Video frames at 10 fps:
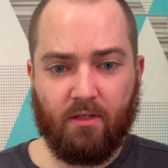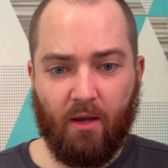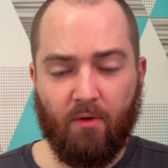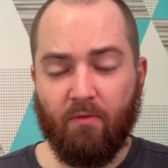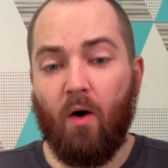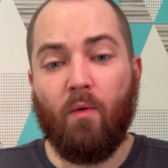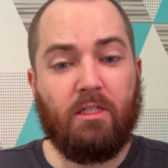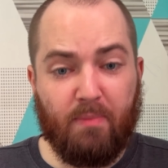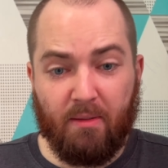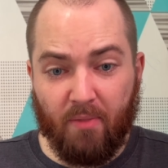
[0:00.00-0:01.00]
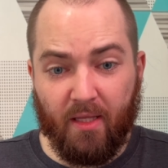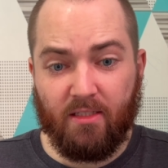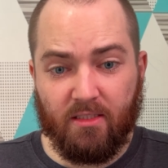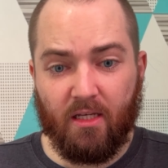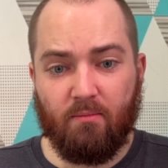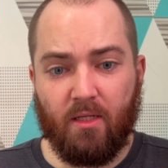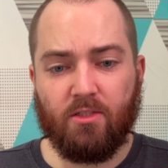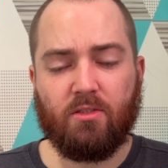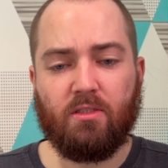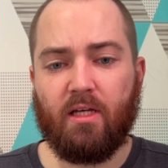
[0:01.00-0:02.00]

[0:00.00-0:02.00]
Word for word: And we've always been Blank Slate Ministries.